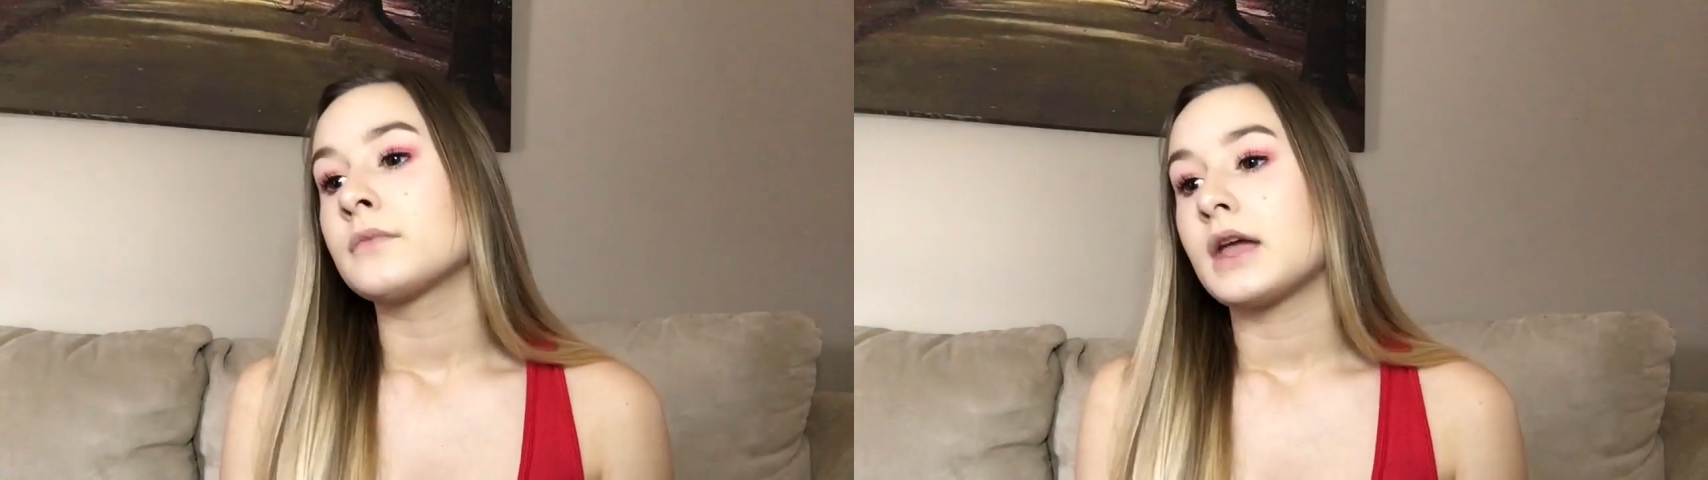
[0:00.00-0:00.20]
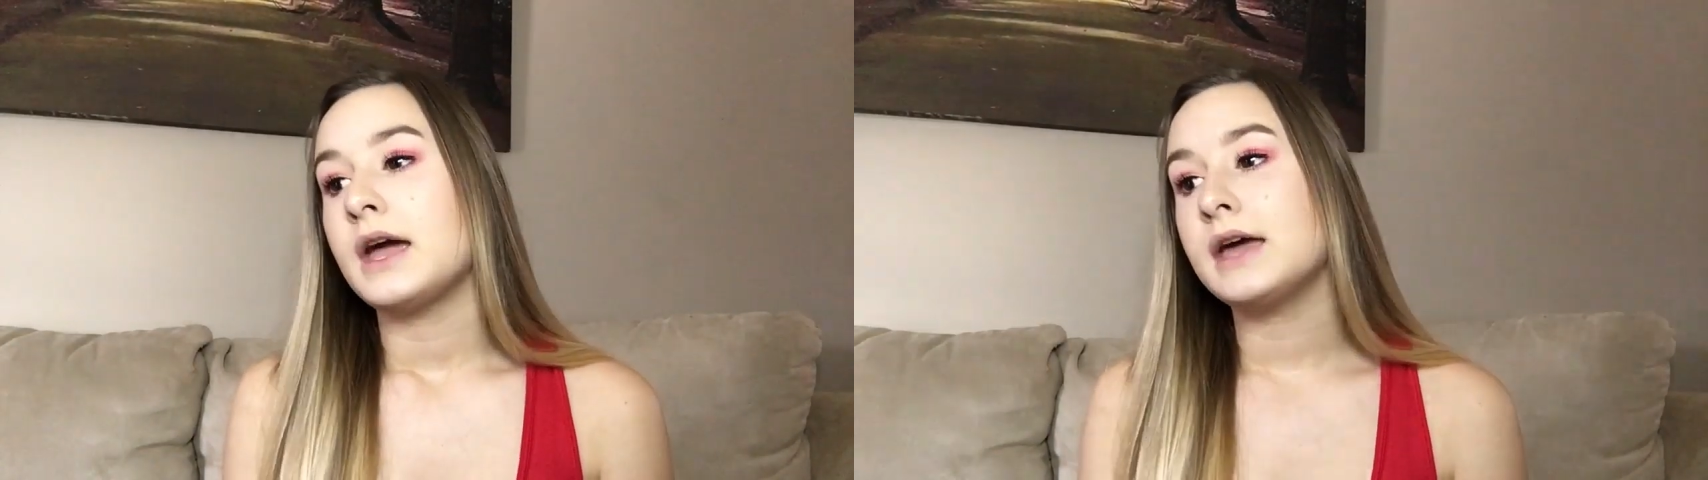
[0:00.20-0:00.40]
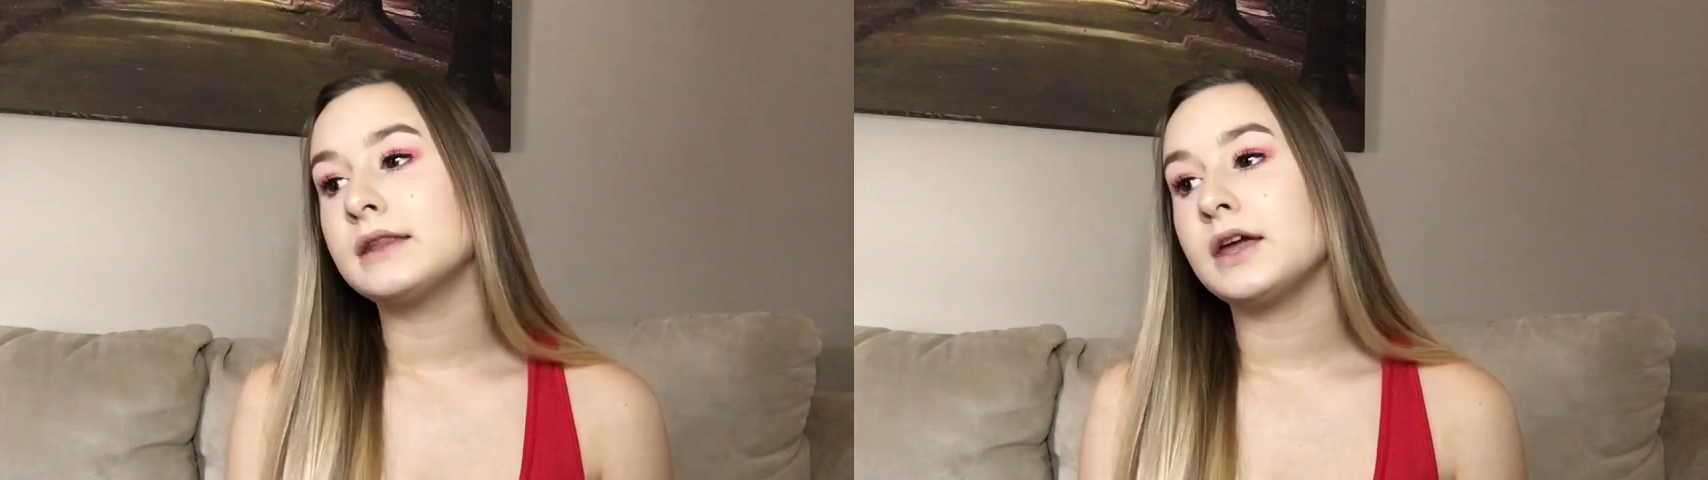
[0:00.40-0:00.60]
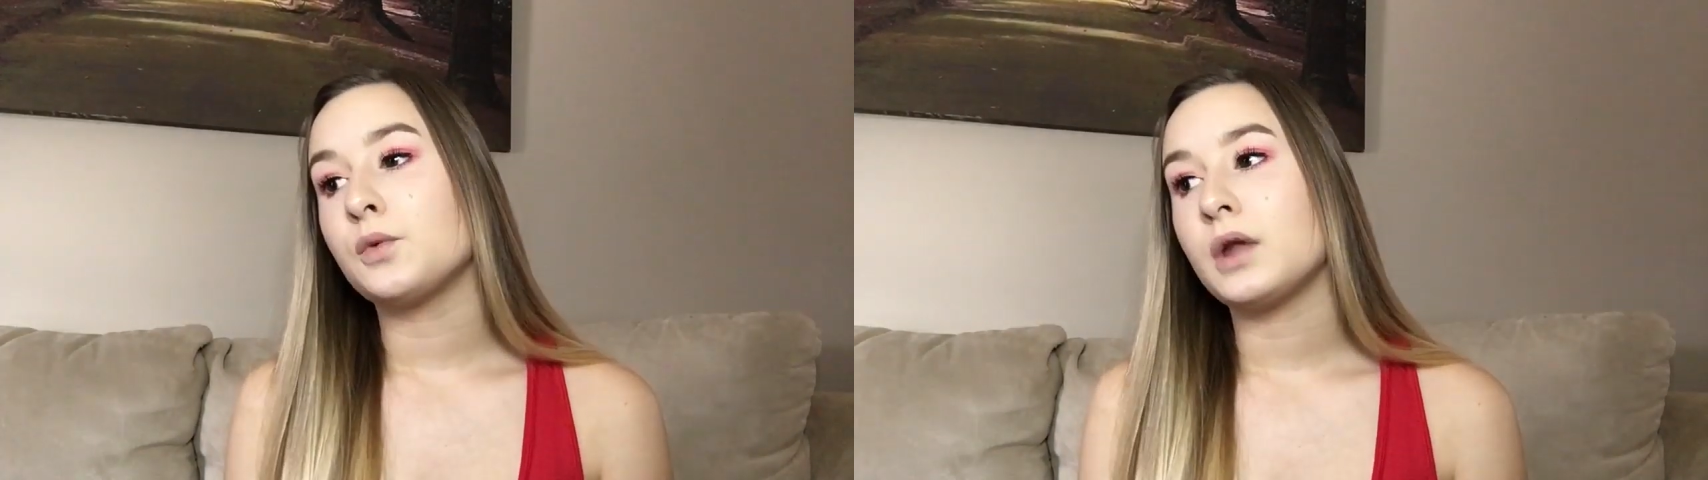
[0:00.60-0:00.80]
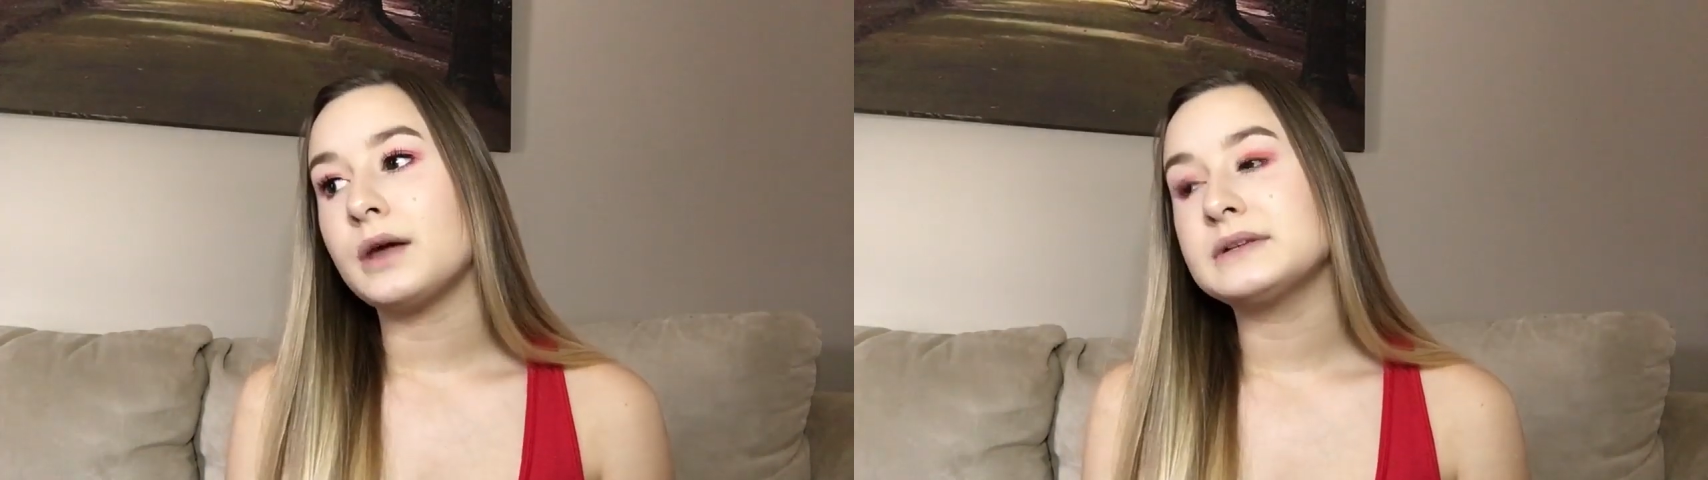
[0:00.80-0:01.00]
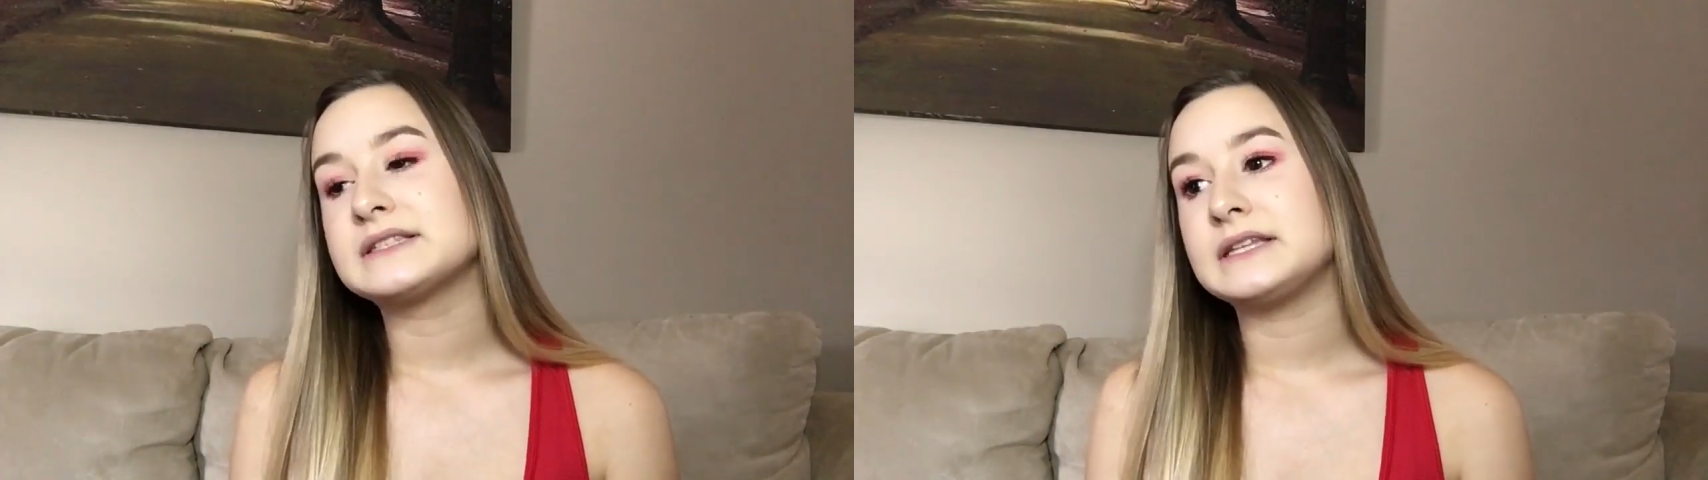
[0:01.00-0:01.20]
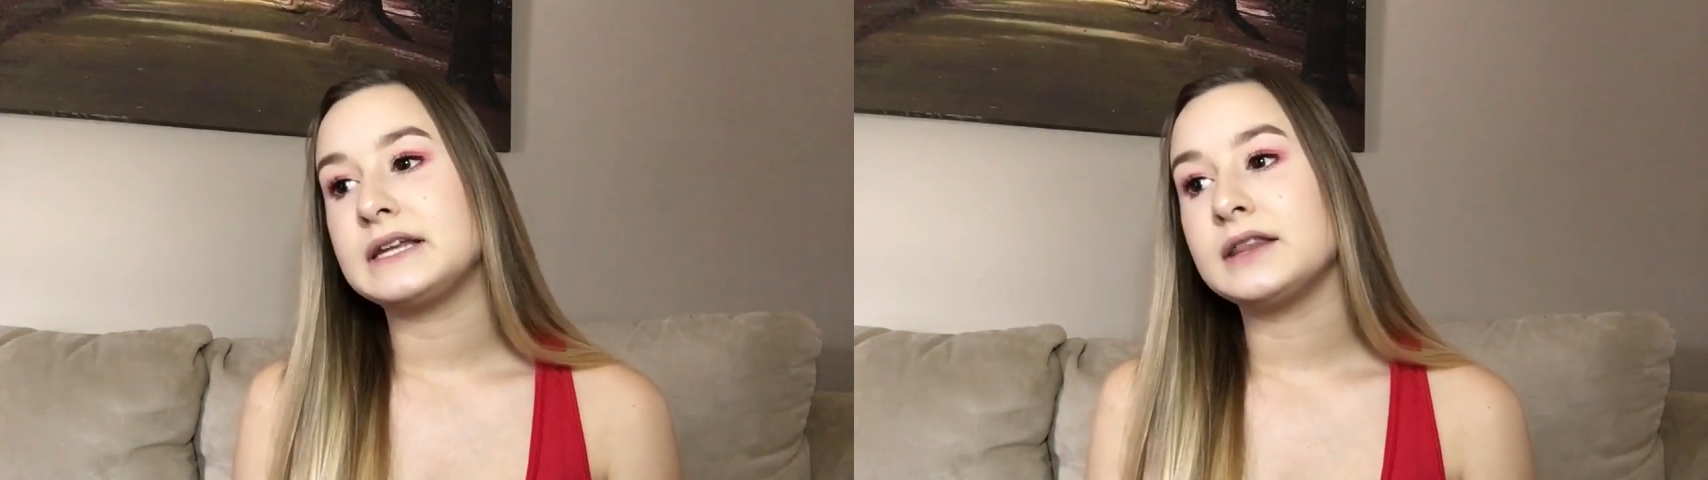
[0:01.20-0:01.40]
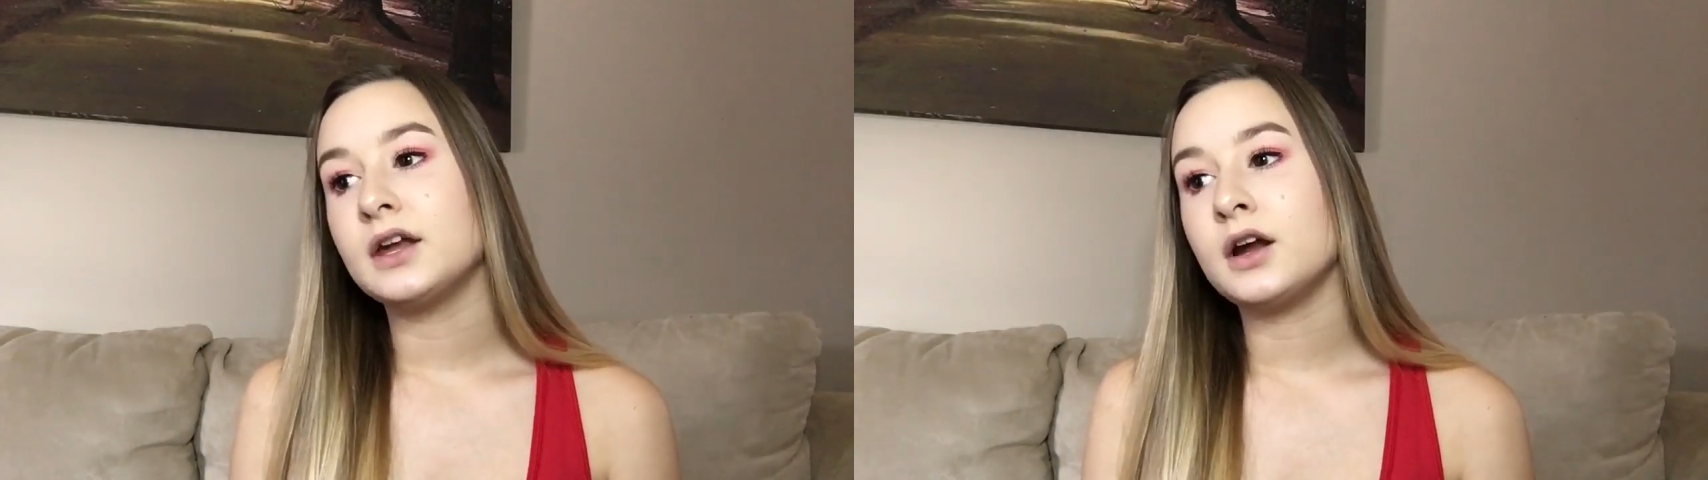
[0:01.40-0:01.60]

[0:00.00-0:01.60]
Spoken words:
And, like, while I was sitting there,